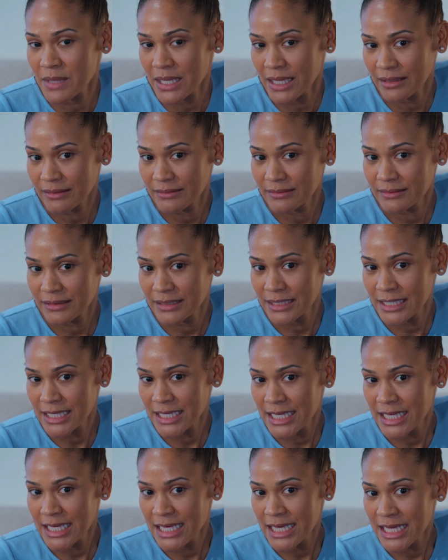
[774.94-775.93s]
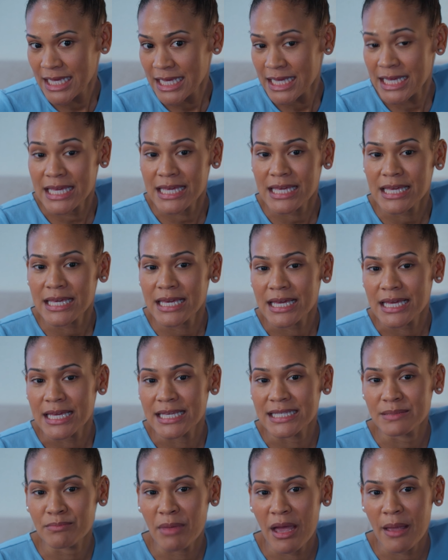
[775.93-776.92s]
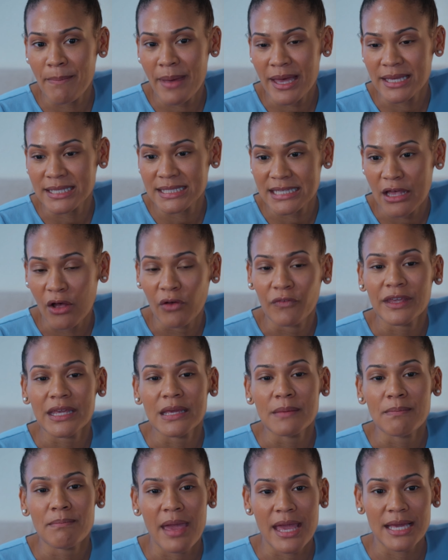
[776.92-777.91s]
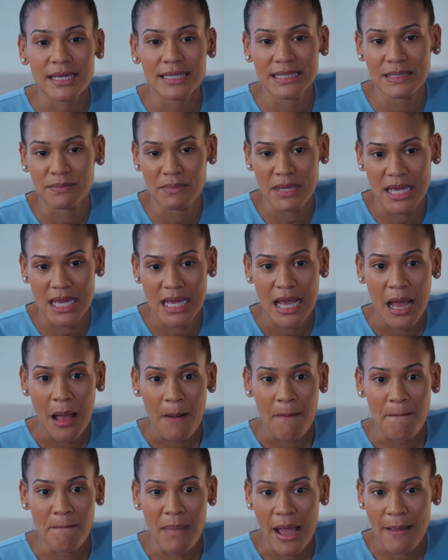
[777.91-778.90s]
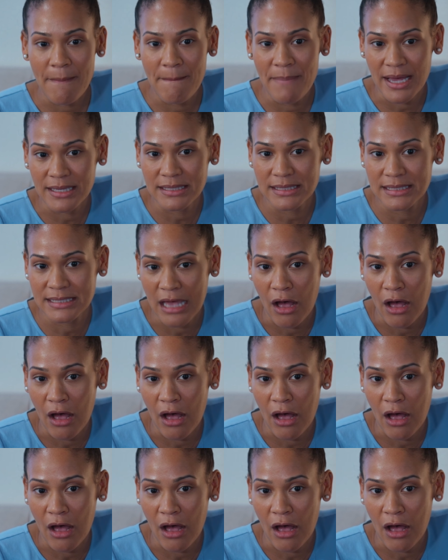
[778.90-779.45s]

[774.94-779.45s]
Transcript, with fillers: me. He is my best self. He makes me my best